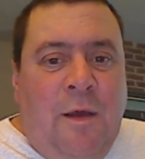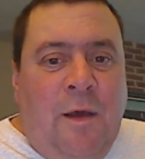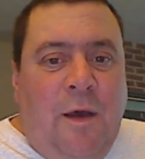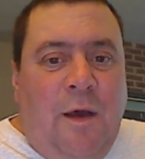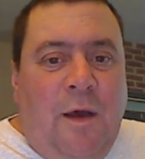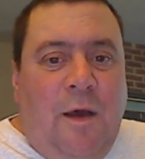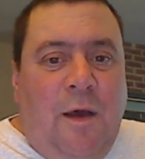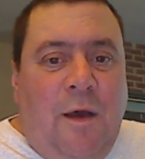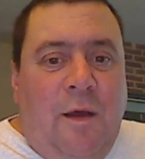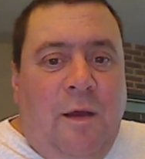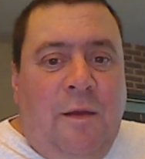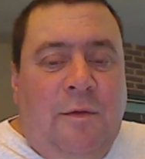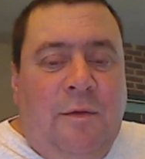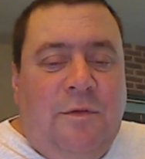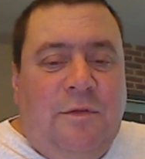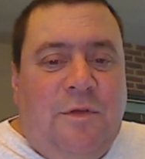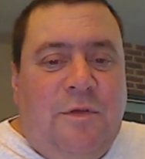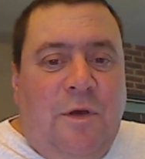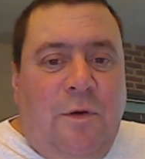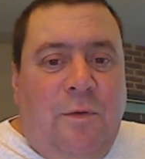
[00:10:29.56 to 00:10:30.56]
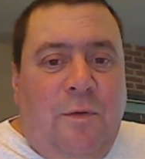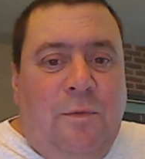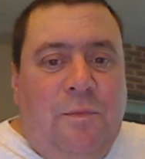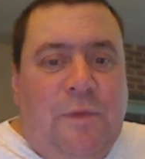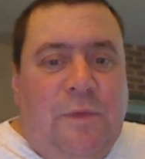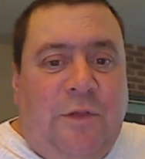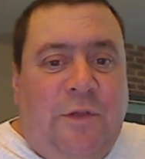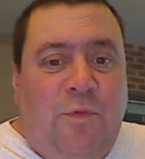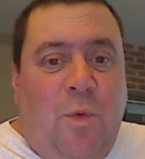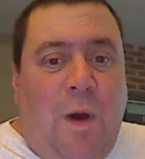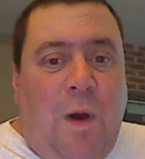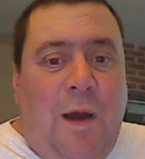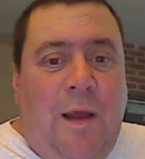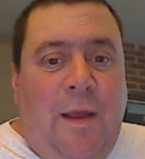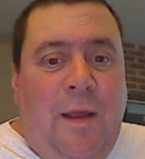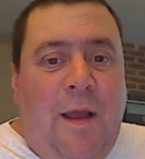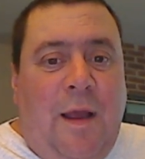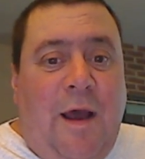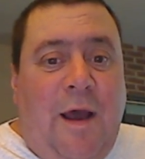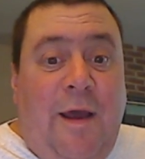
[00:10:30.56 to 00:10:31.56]
Uh, so that's
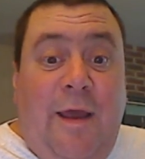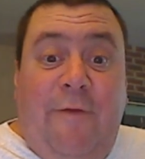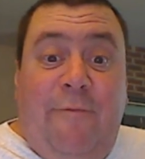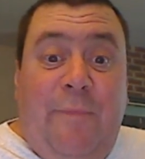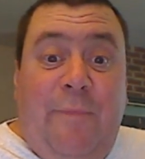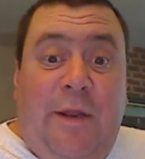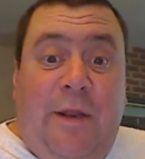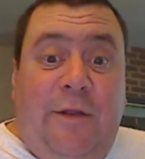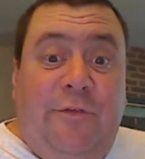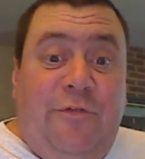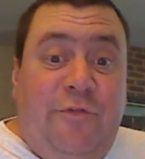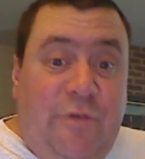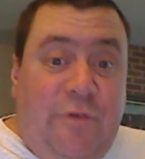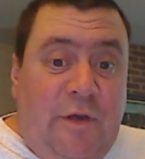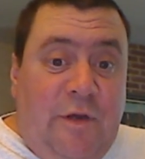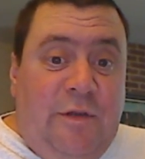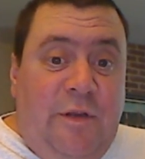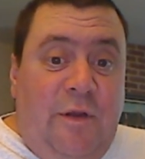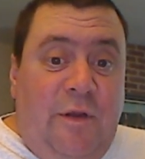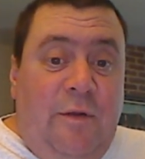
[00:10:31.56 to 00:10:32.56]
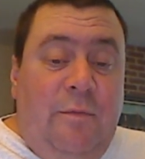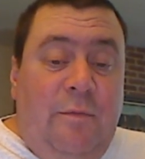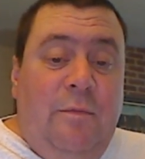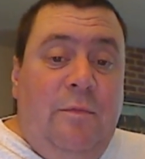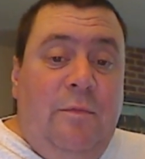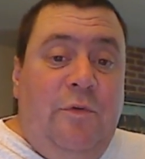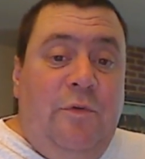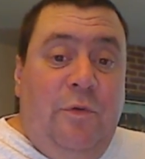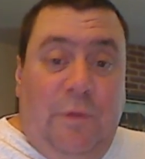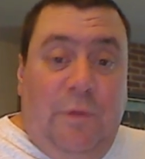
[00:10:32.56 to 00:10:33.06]
why I have been instructed to